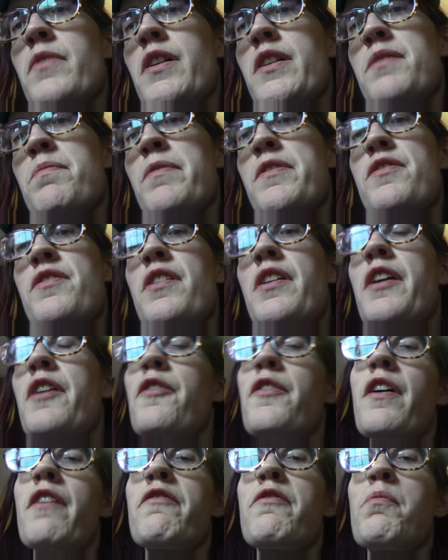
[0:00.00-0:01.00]
Especially to hear
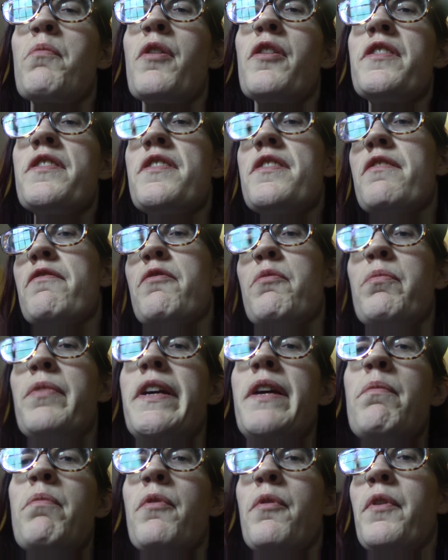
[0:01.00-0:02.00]
that from all these different
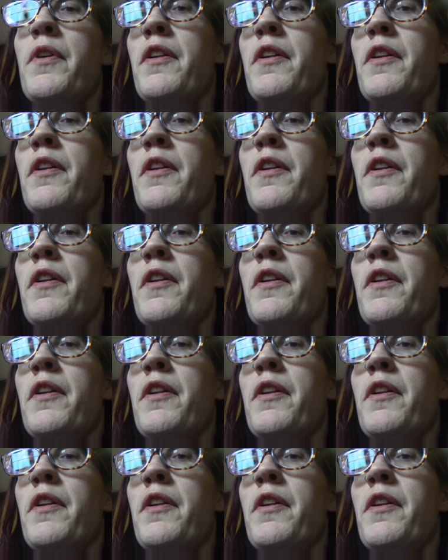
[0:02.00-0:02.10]
people,